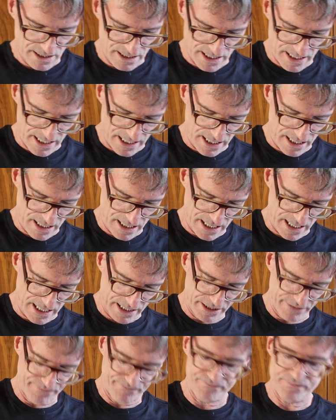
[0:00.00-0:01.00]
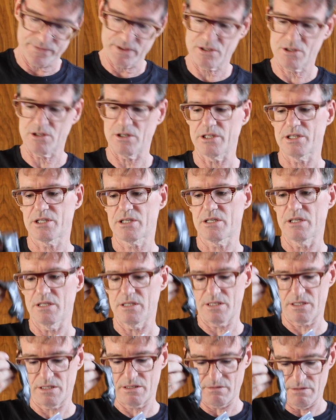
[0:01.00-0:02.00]
I had sort of
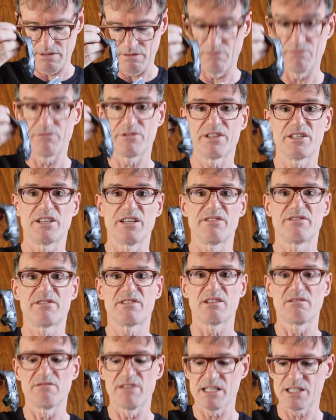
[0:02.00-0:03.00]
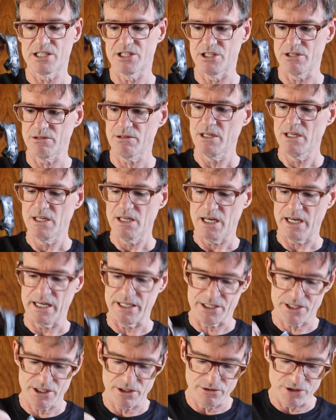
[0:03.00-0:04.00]
the residue. I
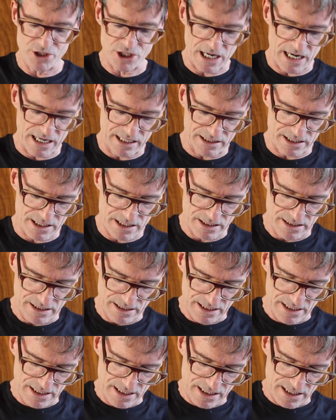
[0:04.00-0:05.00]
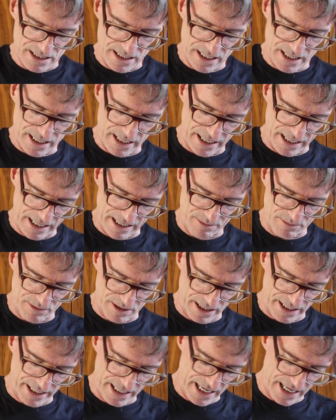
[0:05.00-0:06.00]
had 2 gels.
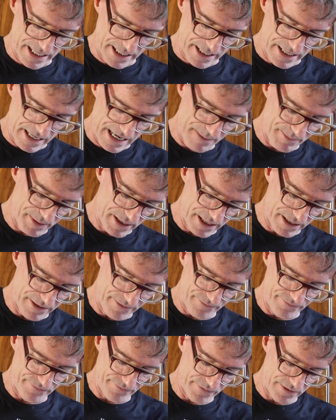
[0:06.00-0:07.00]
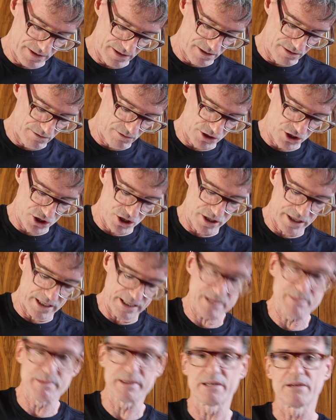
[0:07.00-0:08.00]
I had a napkin, which turned
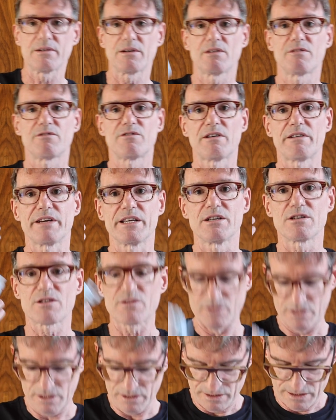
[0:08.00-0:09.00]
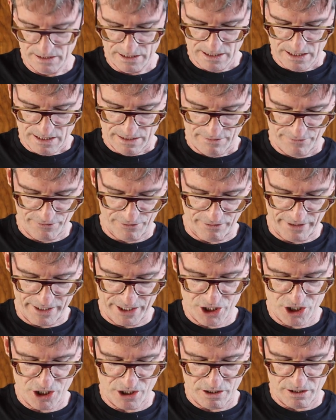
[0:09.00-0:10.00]
out to be very useful for
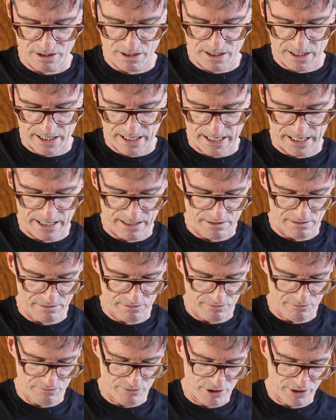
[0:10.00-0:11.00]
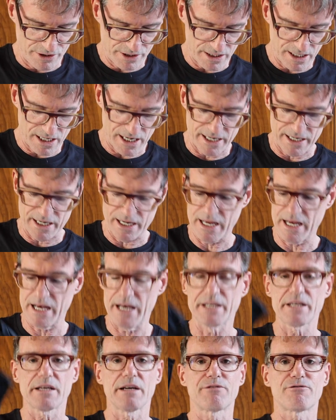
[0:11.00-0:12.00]
each route, and I
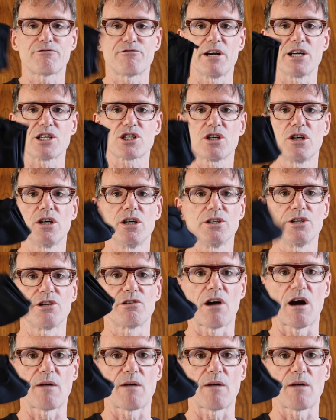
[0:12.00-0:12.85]
had a fresh Under